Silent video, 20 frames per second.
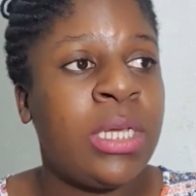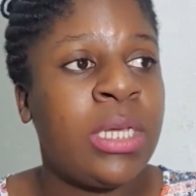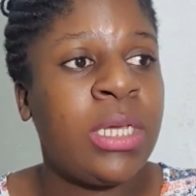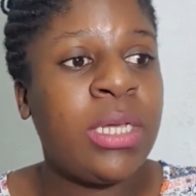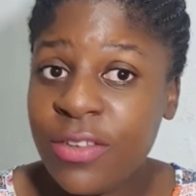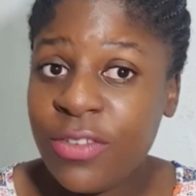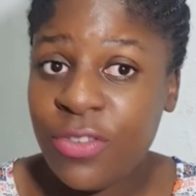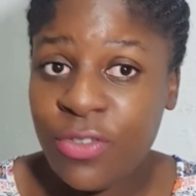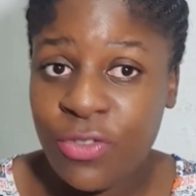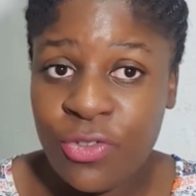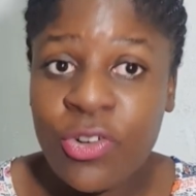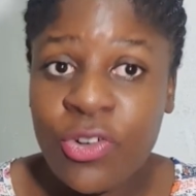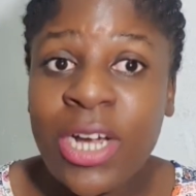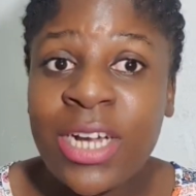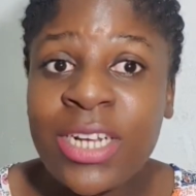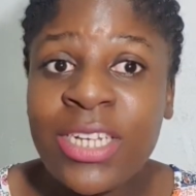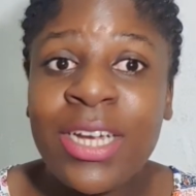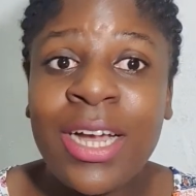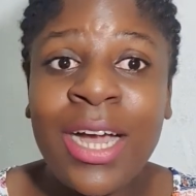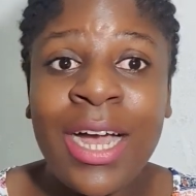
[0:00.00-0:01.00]

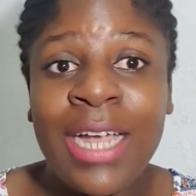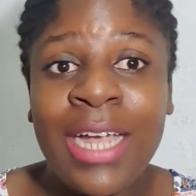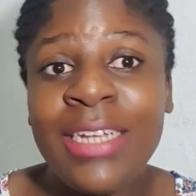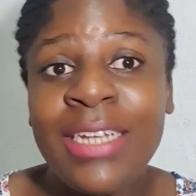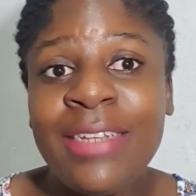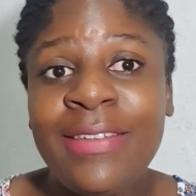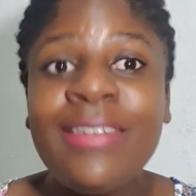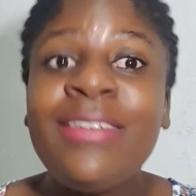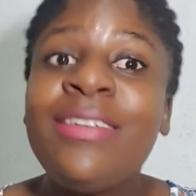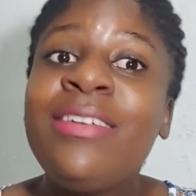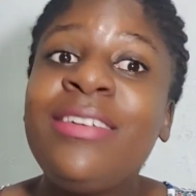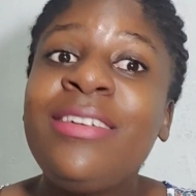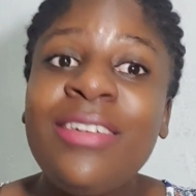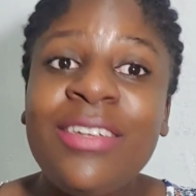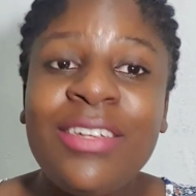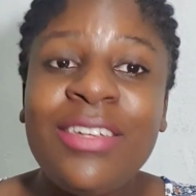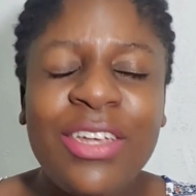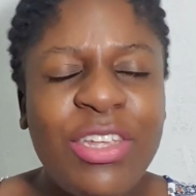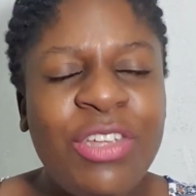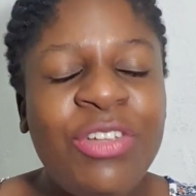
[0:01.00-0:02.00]
Structure IT.
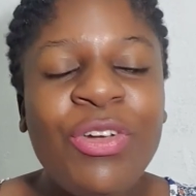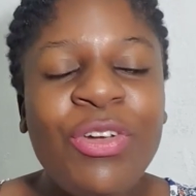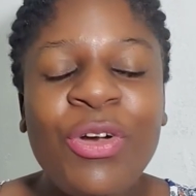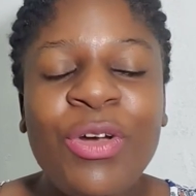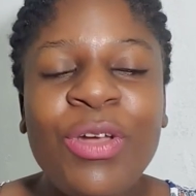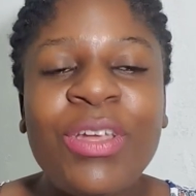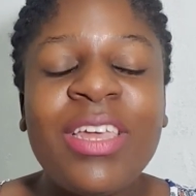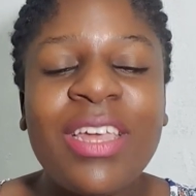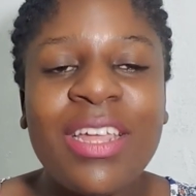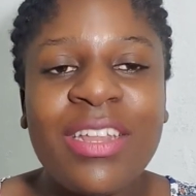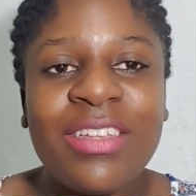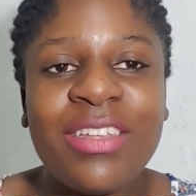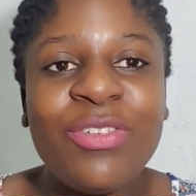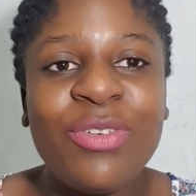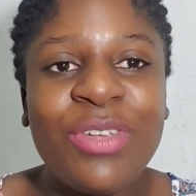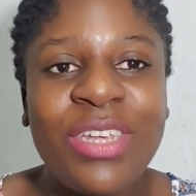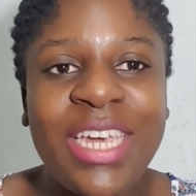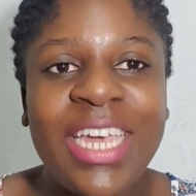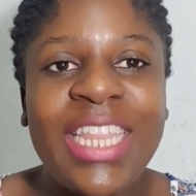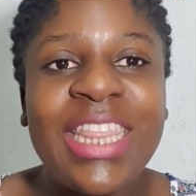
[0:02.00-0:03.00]
You
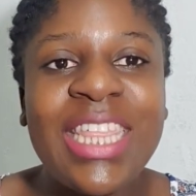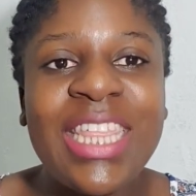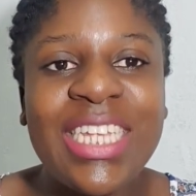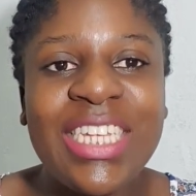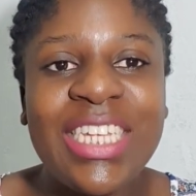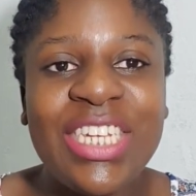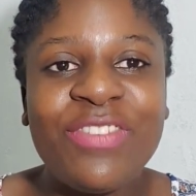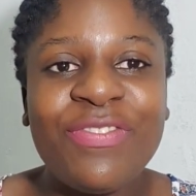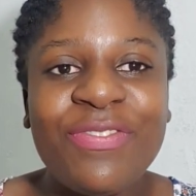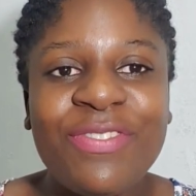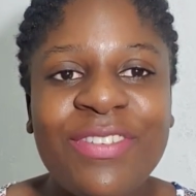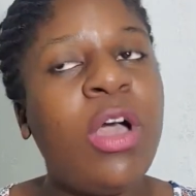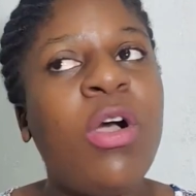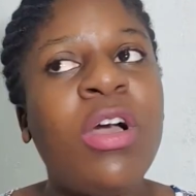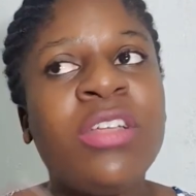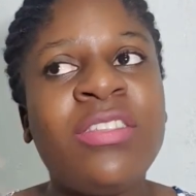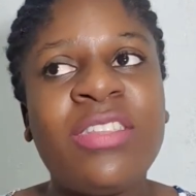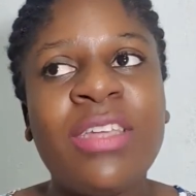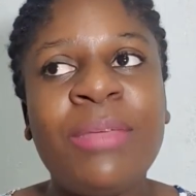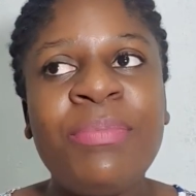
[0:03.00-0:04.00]
get the gist.
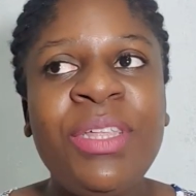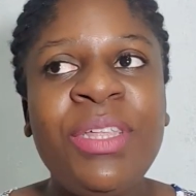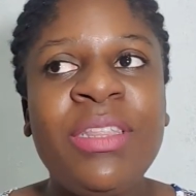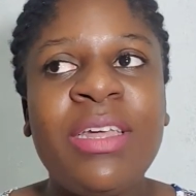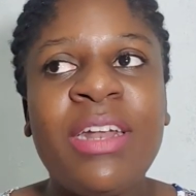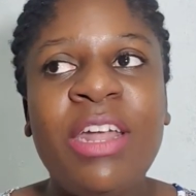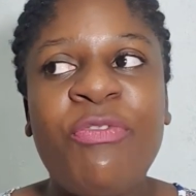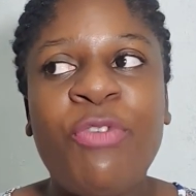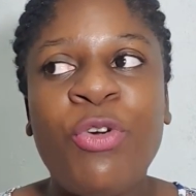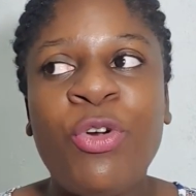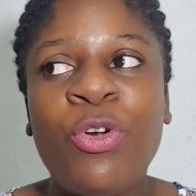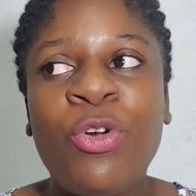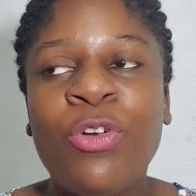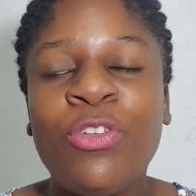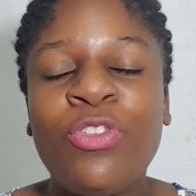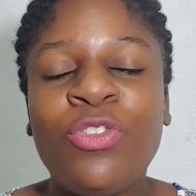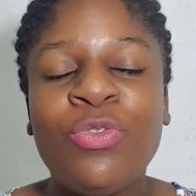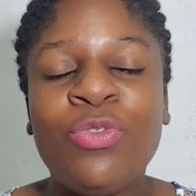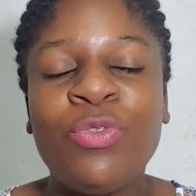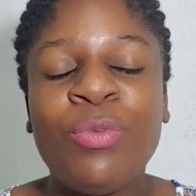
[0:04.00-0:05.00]
Something that I
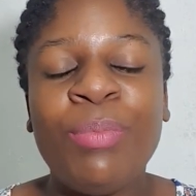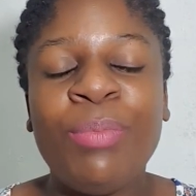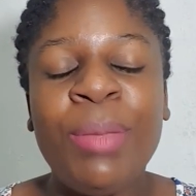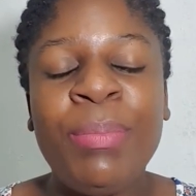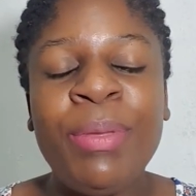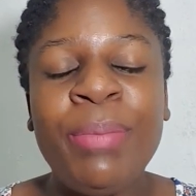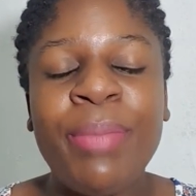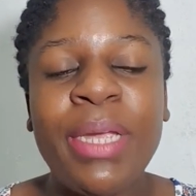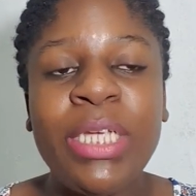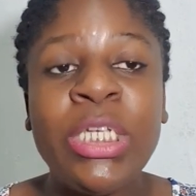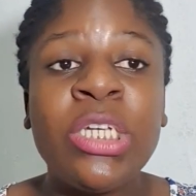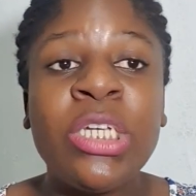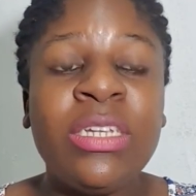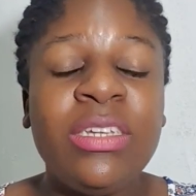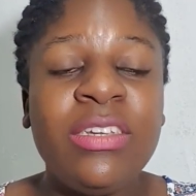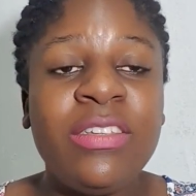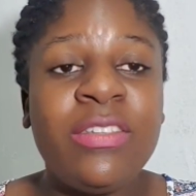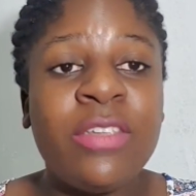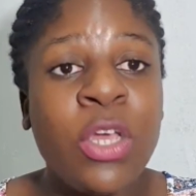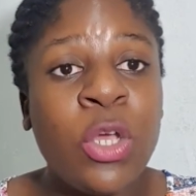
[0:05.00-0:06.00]
forgot to maybe mention
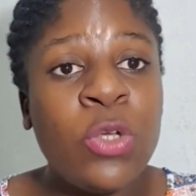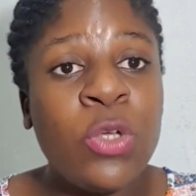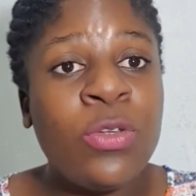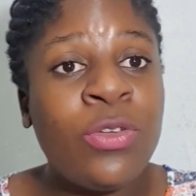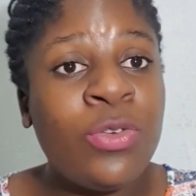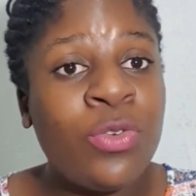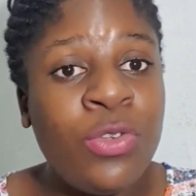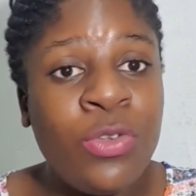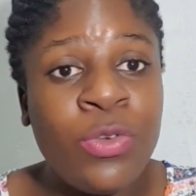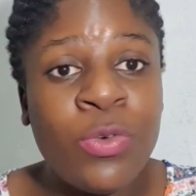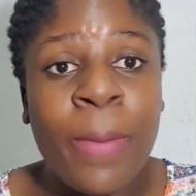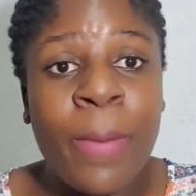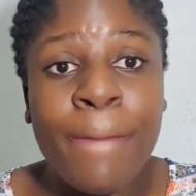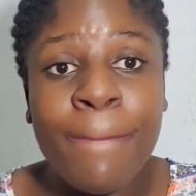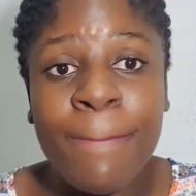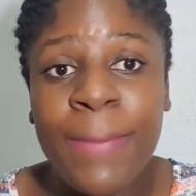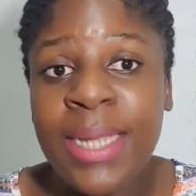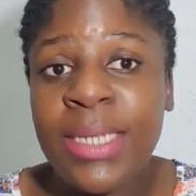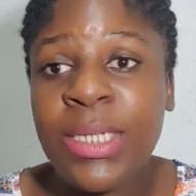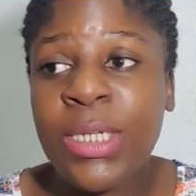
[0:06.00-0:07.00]
is, do you
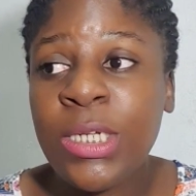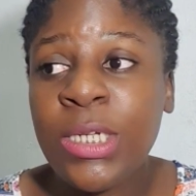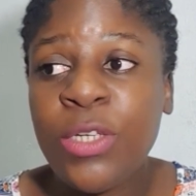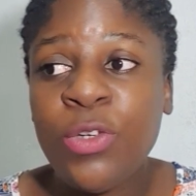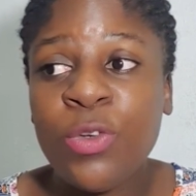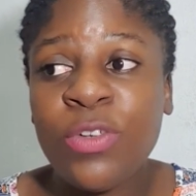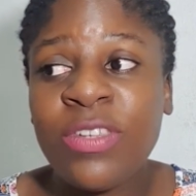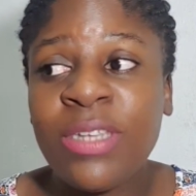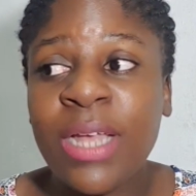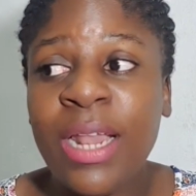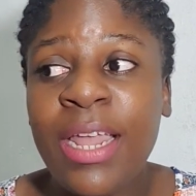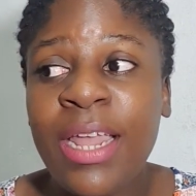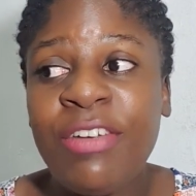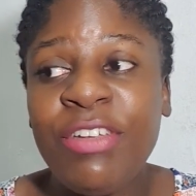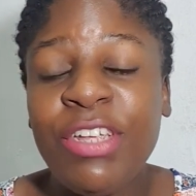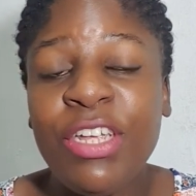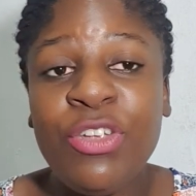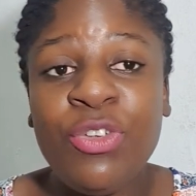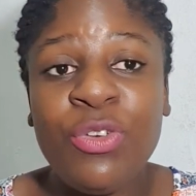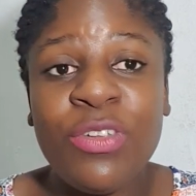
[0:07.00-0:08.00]
mention your
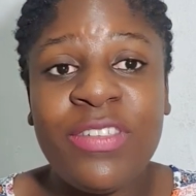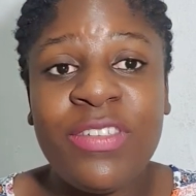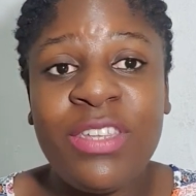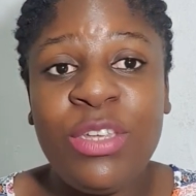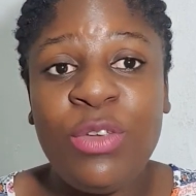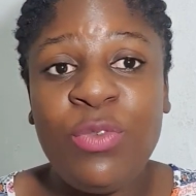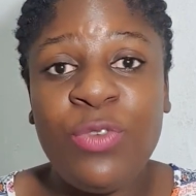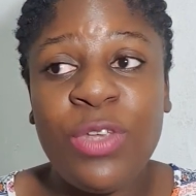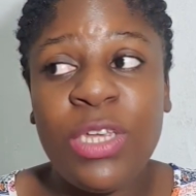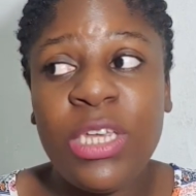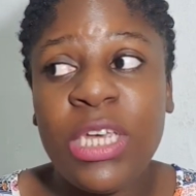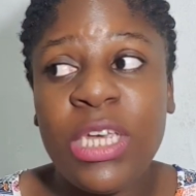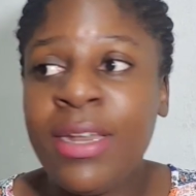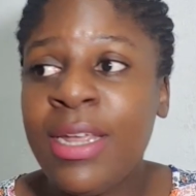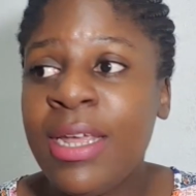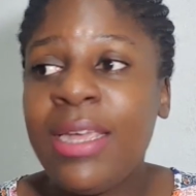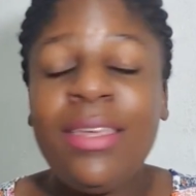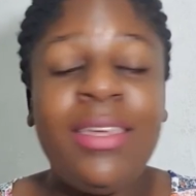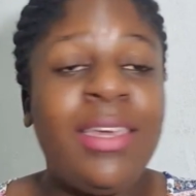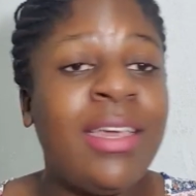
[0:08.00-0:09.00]
salary in your CV?
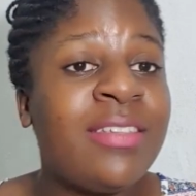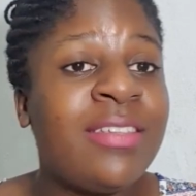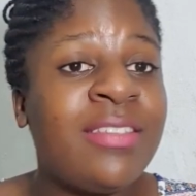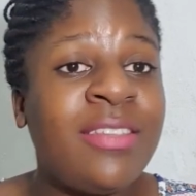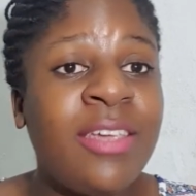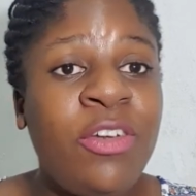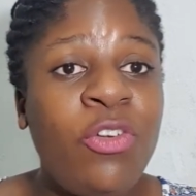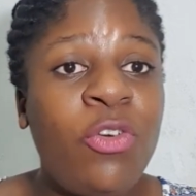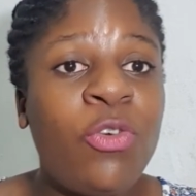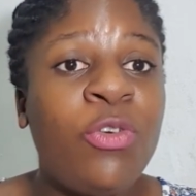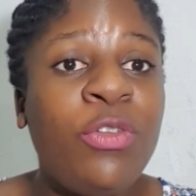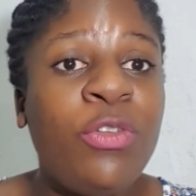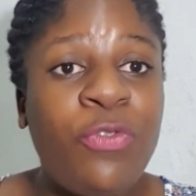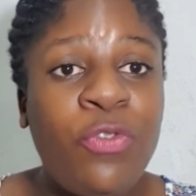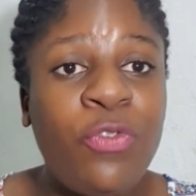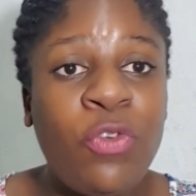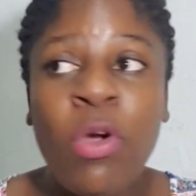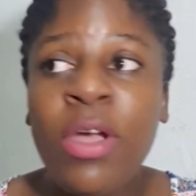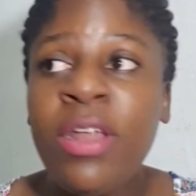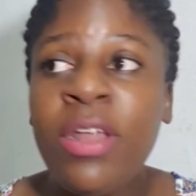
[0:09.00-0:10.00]
Yes and no. If
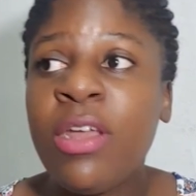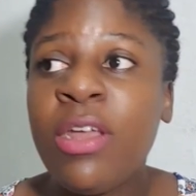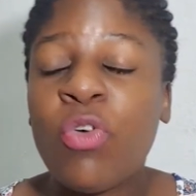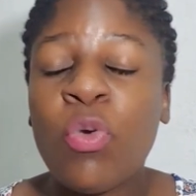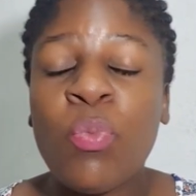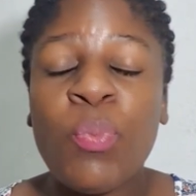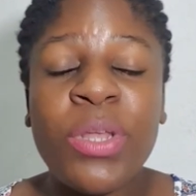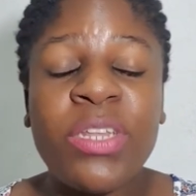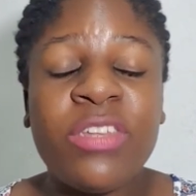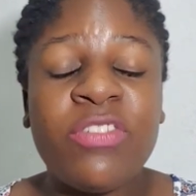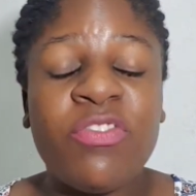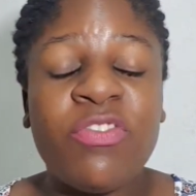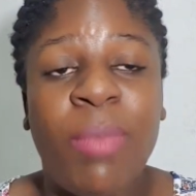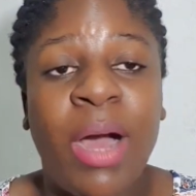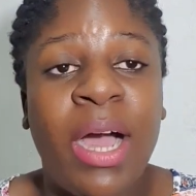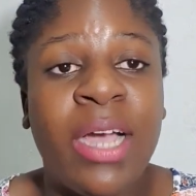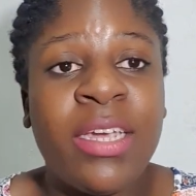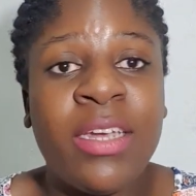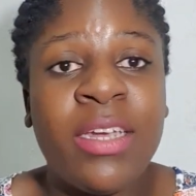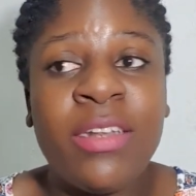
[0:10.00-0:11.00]
you are in a competitive
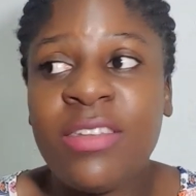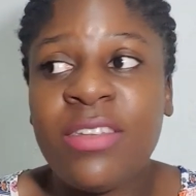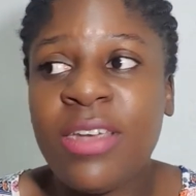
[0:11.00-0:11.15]
market,